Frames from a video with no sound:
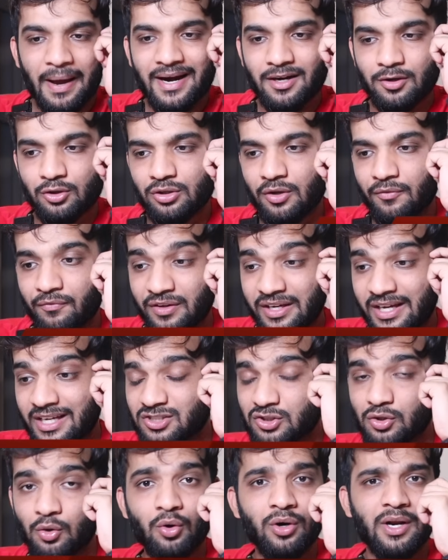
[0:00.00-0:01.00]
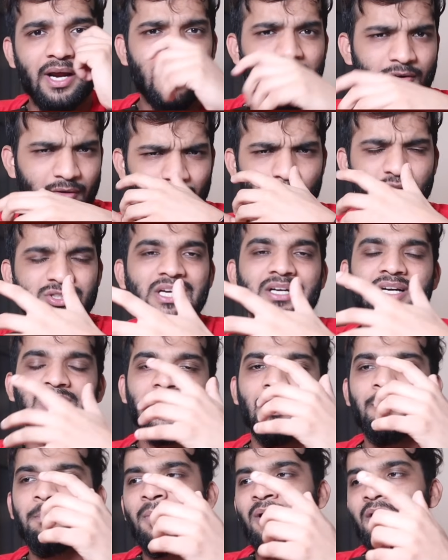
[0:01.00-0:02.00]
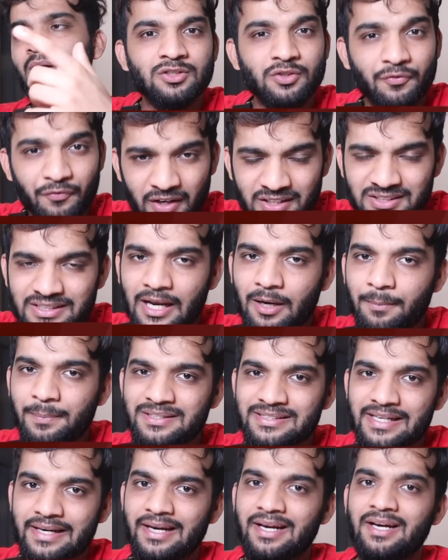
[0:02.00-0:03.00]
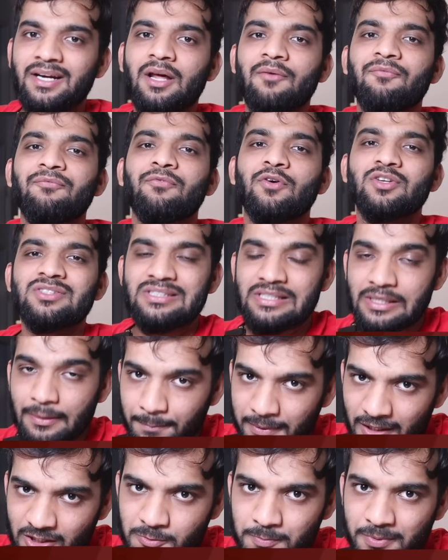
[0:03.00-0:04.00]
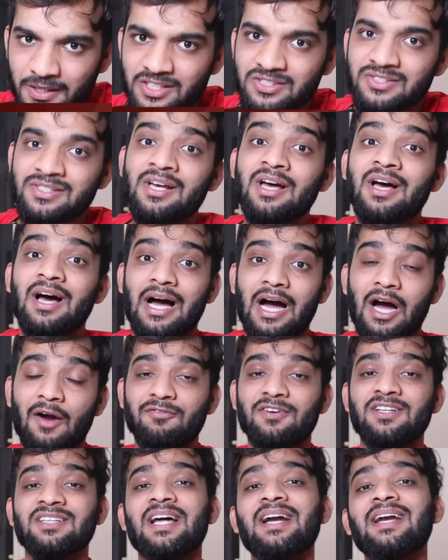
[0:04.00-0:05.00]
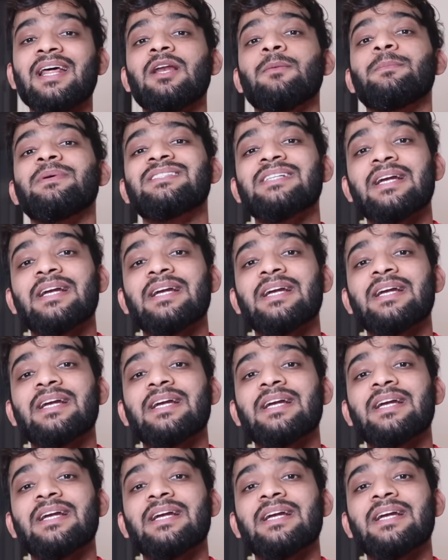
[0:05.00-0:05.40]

back to the VS Code and try to set it up. So first, I will be setting it up for C++. After that, I will be